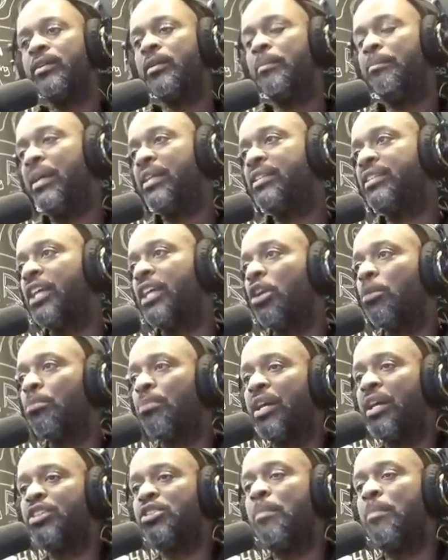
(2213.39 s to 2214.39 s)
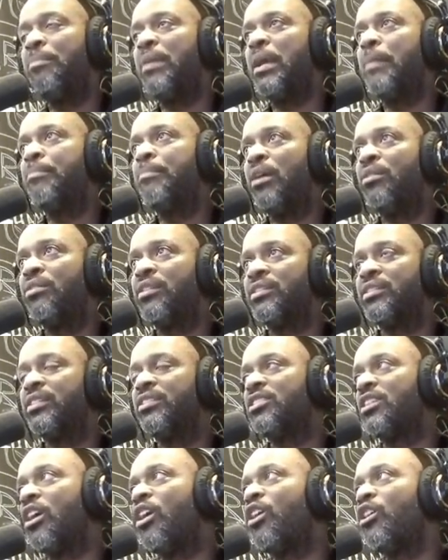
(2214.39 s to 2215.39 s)
big celebration, big
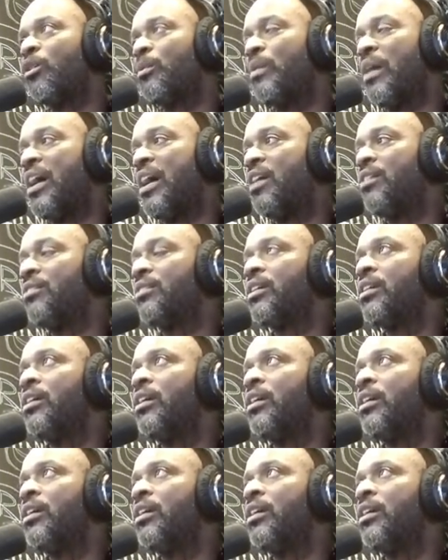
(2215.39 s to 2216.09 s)
bonuses all around,